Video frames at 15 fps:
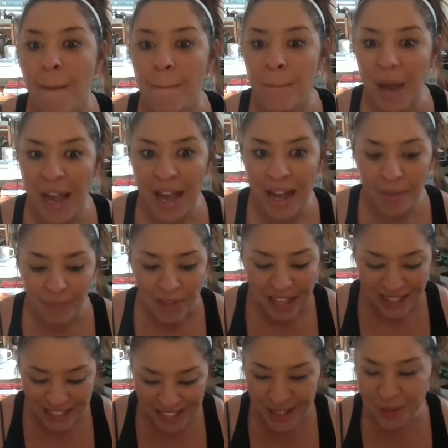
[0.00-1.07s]
But
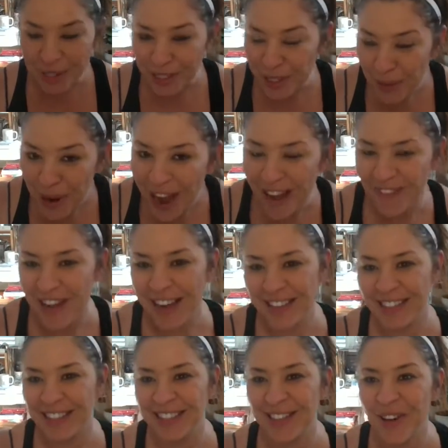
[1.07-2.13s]
since we do have
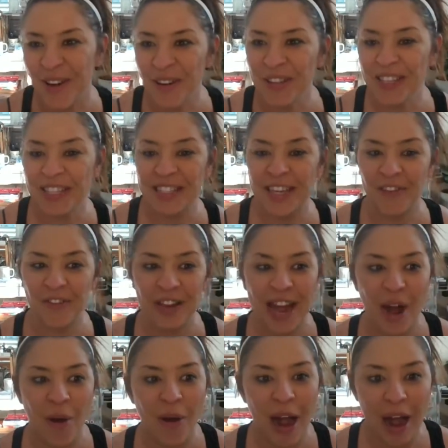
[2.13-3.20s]
access to all this stuff
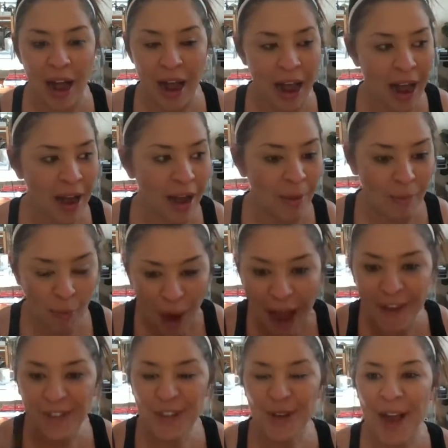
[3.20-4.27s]
now,
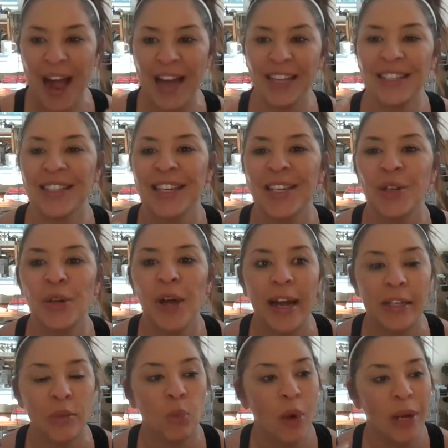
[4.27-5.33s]
after asking you
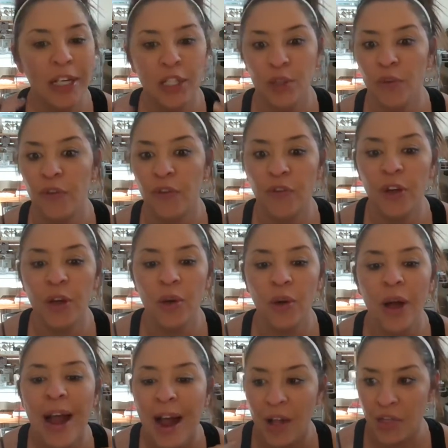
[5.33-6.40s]
guys, what did you feel
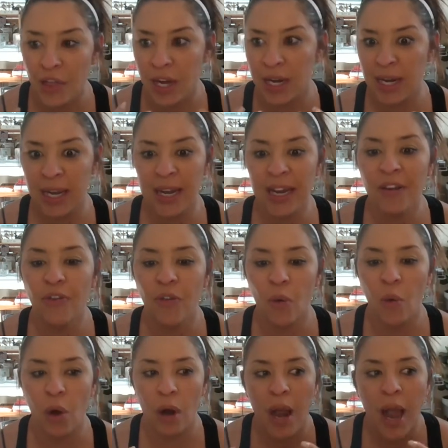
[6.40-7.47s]
the need
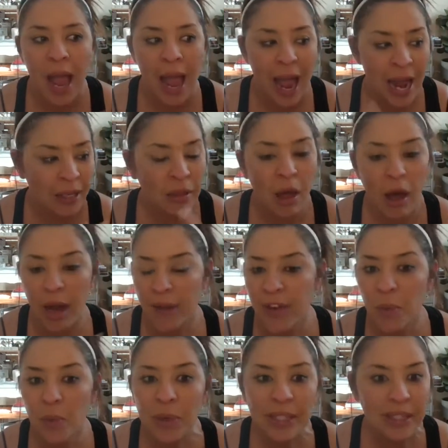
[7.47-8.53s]
for? And a lot of
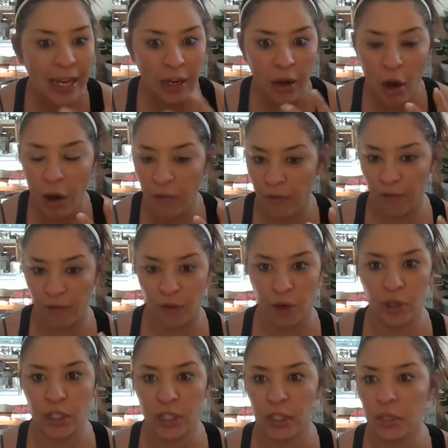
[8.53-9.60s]
it was like our
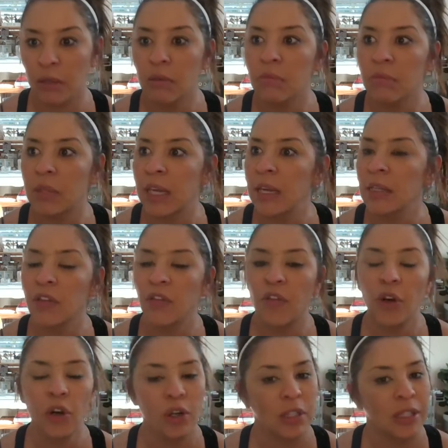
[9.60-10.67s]
first things
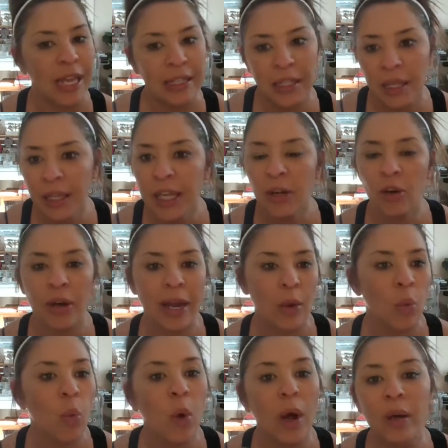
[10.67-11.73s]
first as a leader. Like,
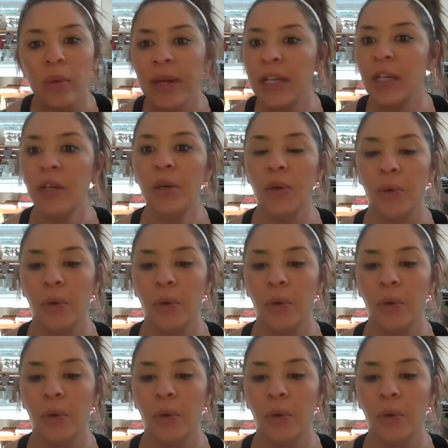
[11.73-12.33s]
what do we do?